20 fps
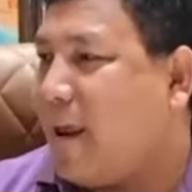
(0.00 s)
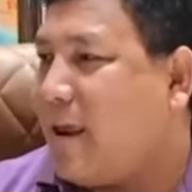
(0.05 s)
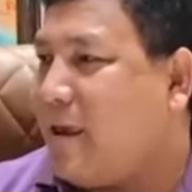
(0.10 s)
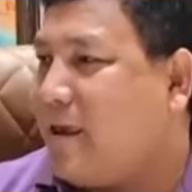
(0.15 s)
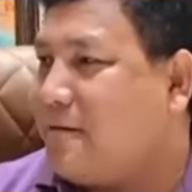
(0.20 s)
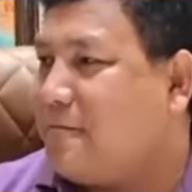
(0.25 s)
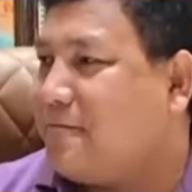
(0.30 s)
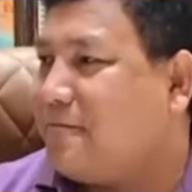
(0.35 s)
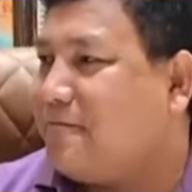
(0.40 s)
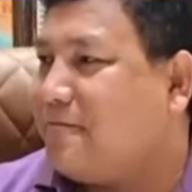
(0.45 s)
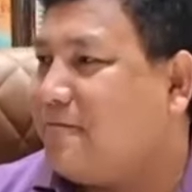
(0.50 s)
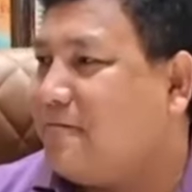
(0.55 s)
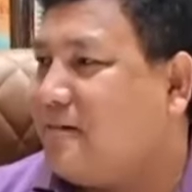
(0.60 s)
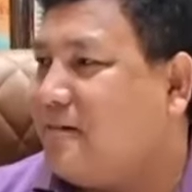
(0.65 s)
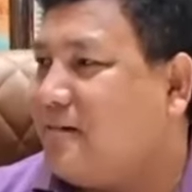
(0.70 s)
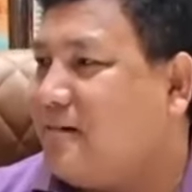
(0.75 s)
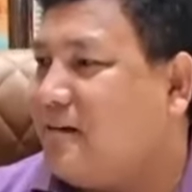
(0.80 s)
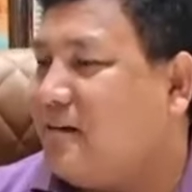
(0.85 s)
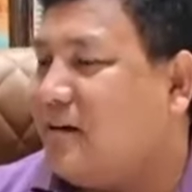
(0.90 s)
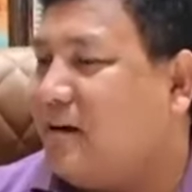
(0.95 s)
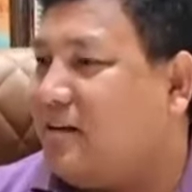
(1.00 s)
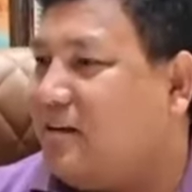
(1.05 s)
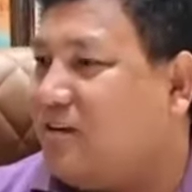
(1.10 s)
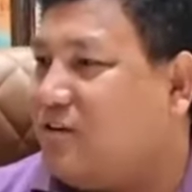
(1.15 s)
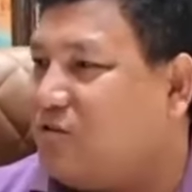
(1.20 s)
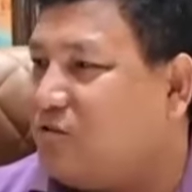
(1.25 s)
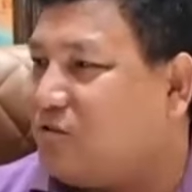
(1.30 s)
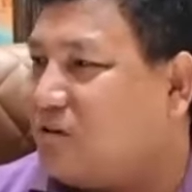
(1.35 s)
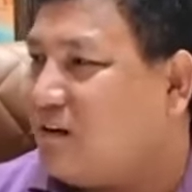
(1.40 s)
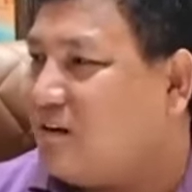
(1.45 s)
If any
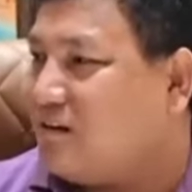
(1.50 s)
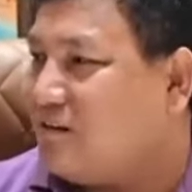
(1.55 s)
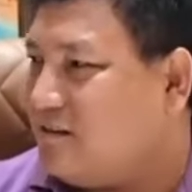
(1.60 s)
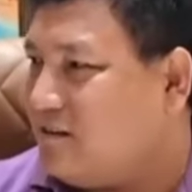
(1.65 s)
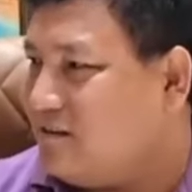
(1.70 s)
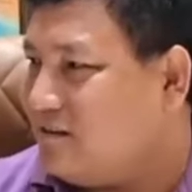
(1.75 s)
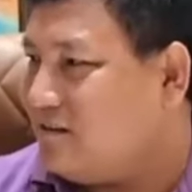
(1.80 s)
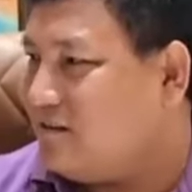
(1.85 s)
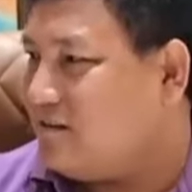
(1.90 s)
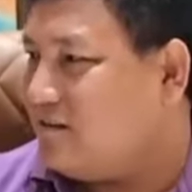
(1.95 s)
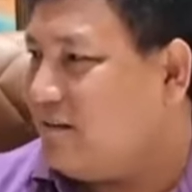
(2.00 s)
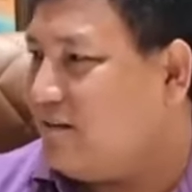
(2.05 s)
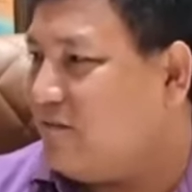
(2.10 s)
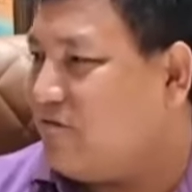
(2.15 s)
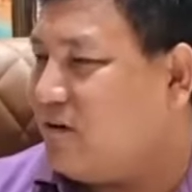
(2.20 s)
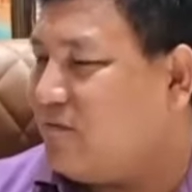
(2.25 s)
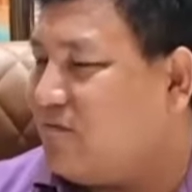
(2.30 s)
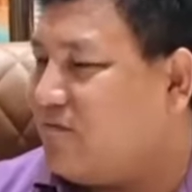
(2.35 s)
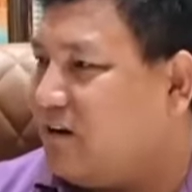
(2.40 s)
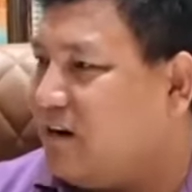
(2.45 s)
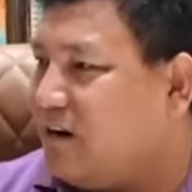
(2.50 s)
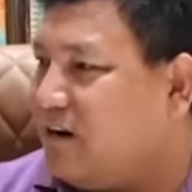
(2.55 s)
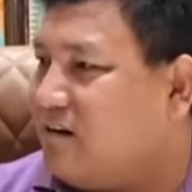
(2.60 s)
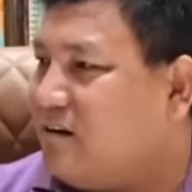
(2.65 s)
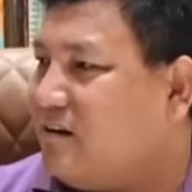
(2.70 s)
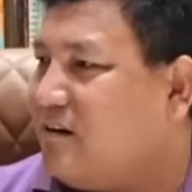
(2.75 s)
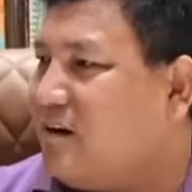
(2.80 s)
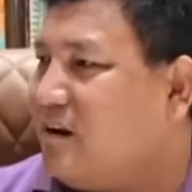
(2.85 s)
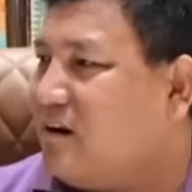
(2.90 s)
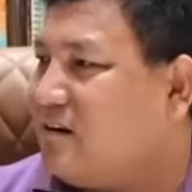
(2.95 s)
two countries, they were a friend
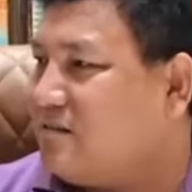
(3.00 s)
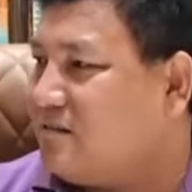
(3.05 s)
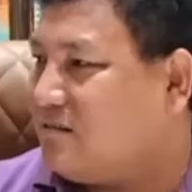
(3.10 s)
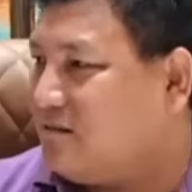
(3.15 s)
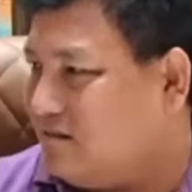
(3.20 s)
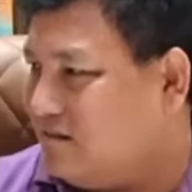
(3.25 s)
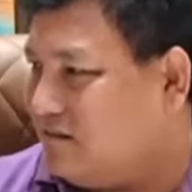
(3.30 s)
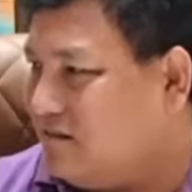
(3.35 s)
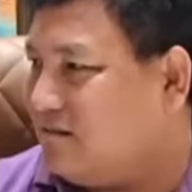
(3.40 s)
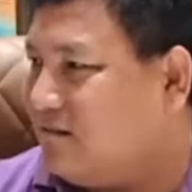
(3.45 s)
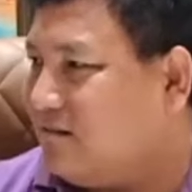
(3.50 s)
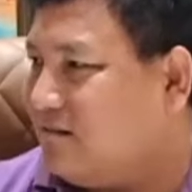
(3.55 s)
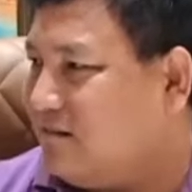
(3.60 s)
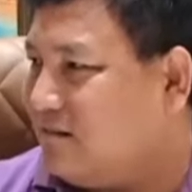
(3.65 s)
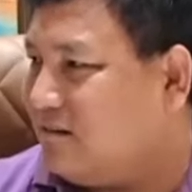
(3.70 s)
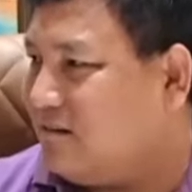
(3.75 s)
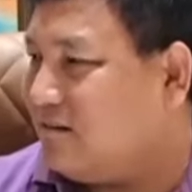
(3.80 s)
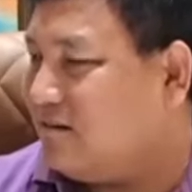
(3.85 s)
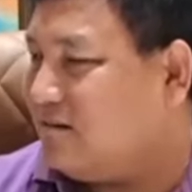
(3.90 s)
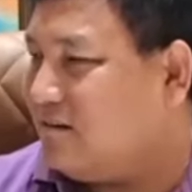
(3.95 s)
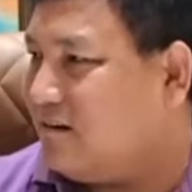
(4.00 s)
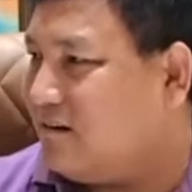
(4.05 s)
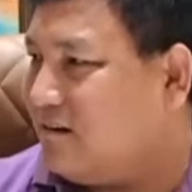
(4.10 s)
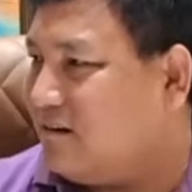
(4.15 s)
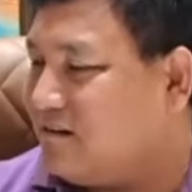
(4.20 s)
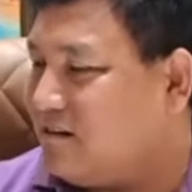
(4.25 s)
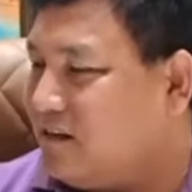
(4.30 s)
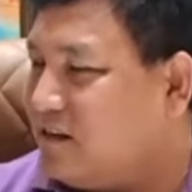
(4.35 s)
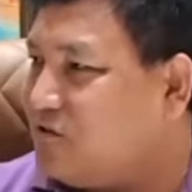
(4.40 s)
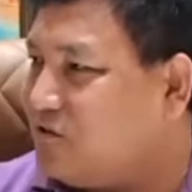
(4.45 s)
in last
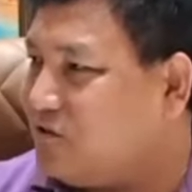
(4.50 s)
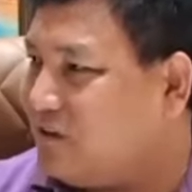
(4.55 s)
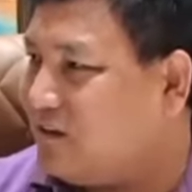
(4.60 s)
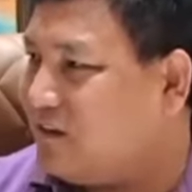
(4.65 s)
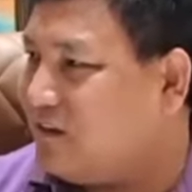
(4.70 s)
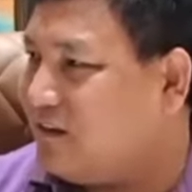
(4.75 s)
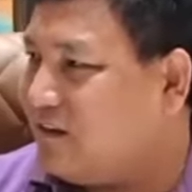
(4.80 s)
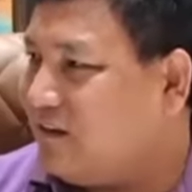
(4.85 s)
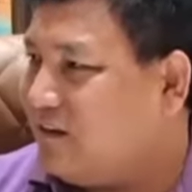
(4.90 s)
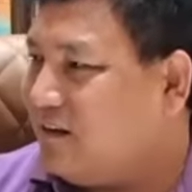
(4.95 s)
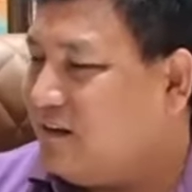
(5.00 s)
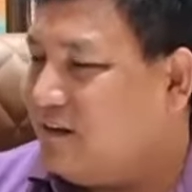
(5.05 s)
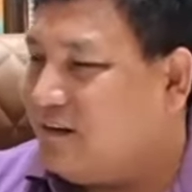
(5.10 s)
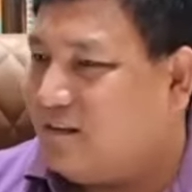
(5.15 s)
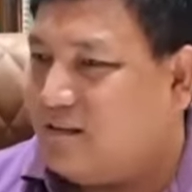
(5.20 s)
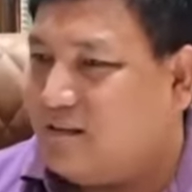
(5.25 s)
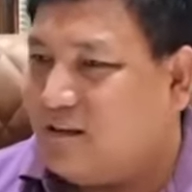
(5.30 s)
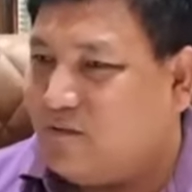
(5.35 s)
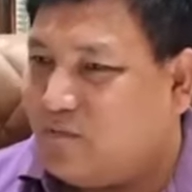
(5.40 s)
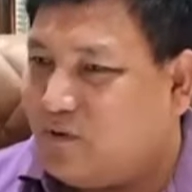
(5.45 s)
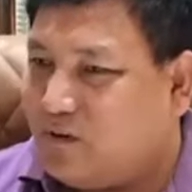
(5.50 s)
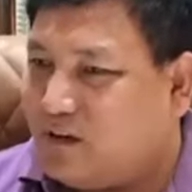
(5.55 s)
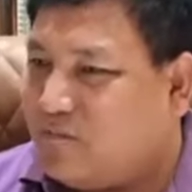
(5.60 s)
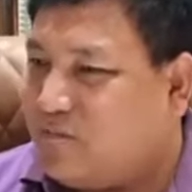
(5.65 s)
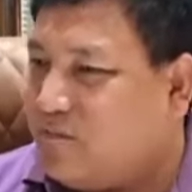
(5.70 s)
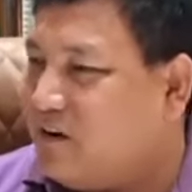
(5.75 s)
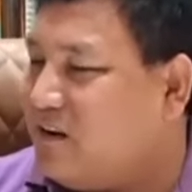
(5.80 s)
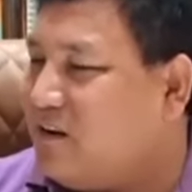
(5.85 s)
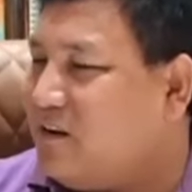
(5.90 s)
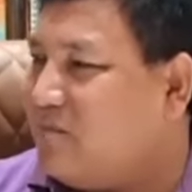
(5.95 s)
century, they
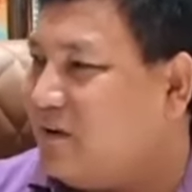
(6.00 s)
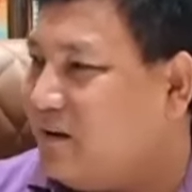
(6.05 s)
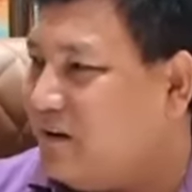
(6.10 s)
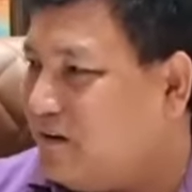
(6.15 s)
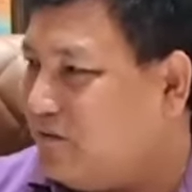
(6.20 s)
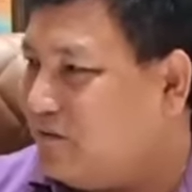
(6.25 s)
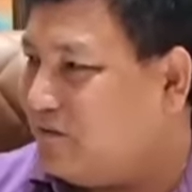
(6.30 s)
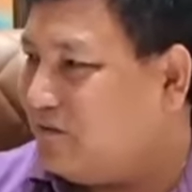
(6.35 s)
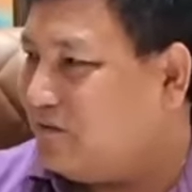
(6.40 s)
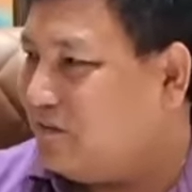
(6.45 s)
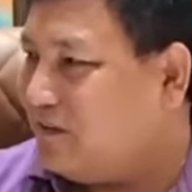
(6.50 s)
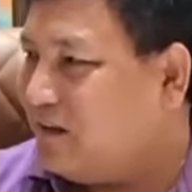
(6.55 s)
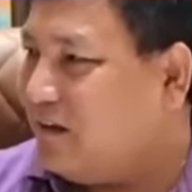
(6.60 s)
become enemy now.